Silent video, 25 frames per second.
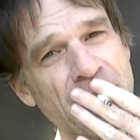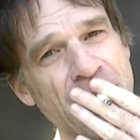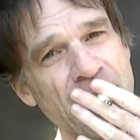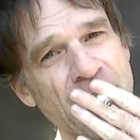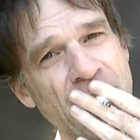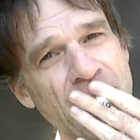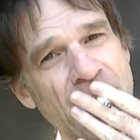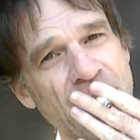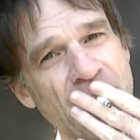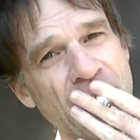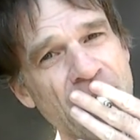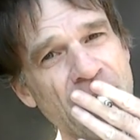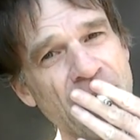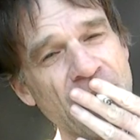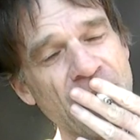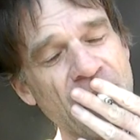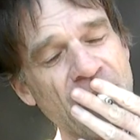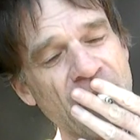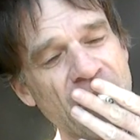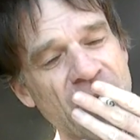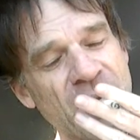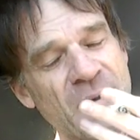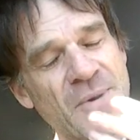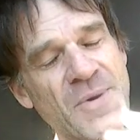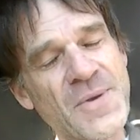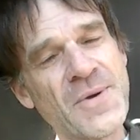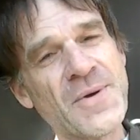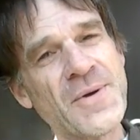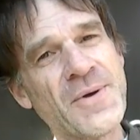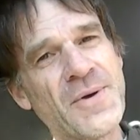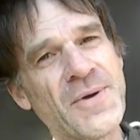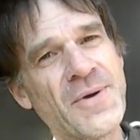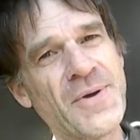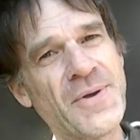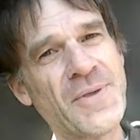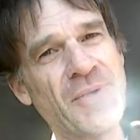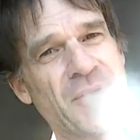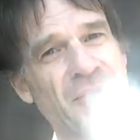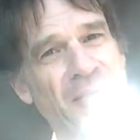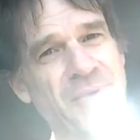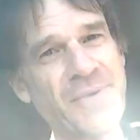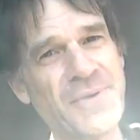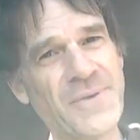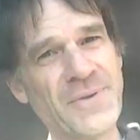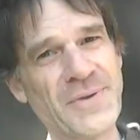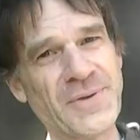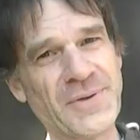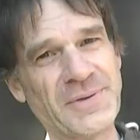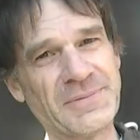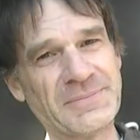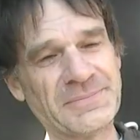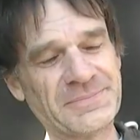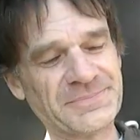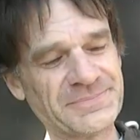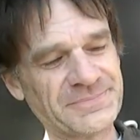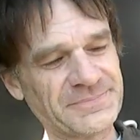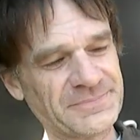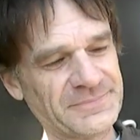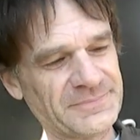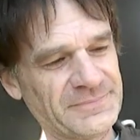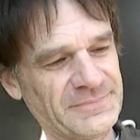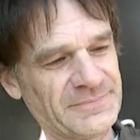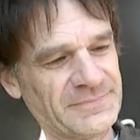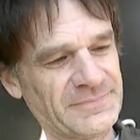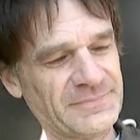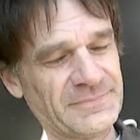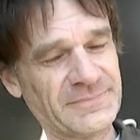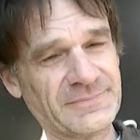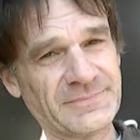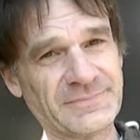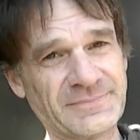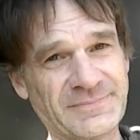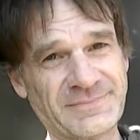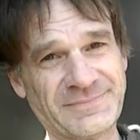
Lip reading: (no one is talking)